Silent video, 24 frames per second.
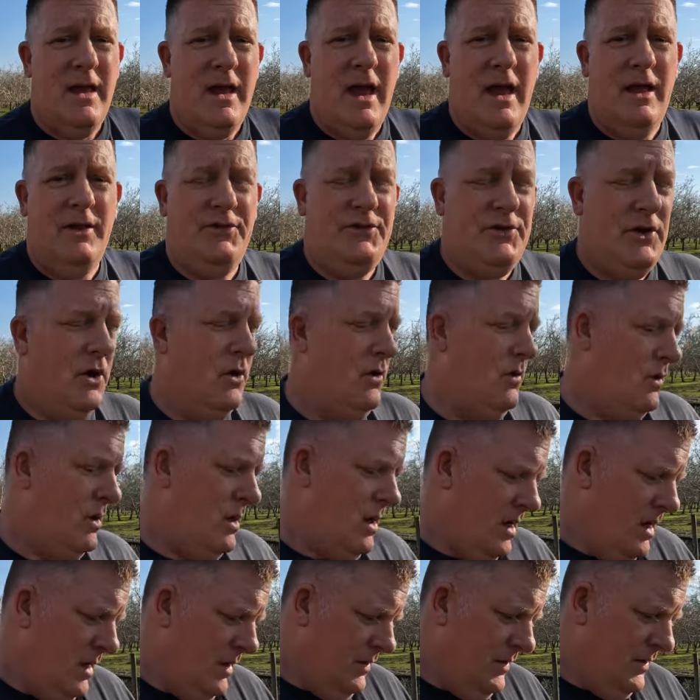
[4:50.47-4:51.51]
And so
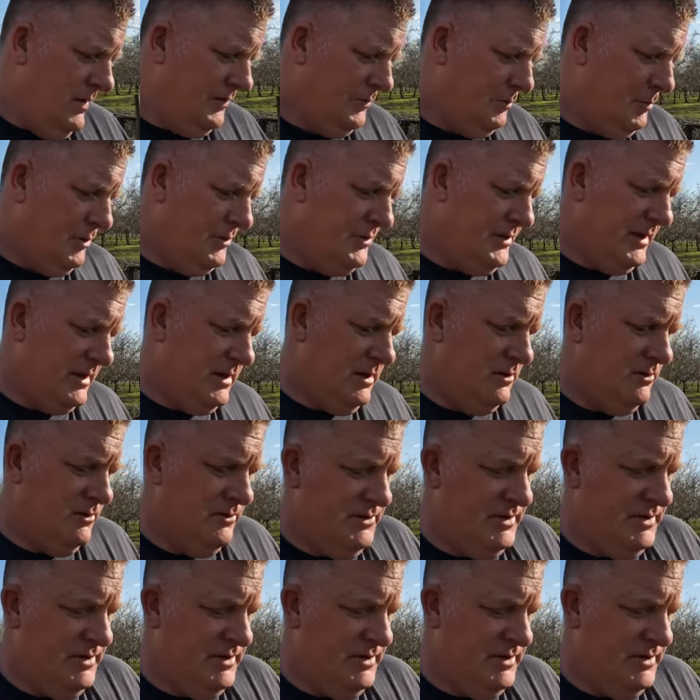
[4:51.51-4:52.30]
this particular